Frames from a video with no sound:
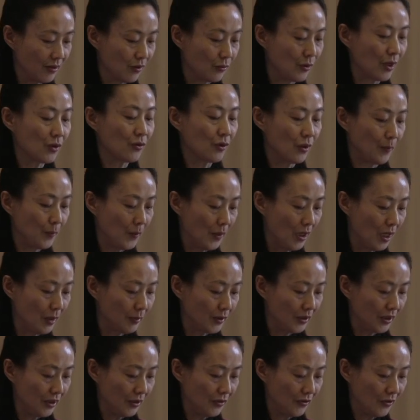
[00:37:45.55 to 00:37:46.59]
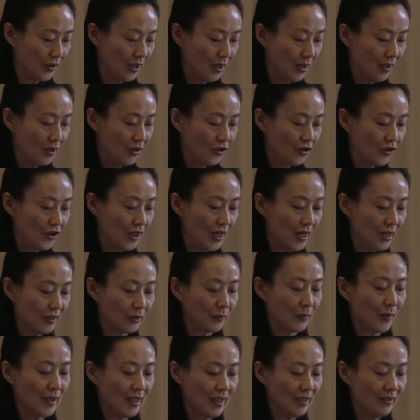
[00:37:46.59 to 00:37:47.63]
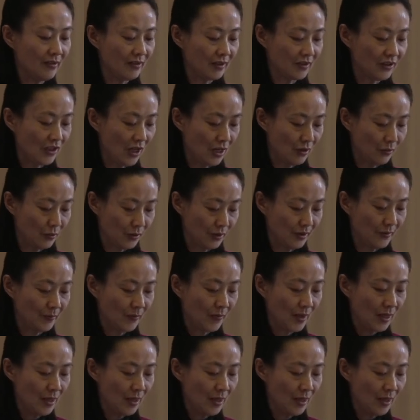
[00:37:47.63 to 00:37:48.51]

structural properties shared within the genre.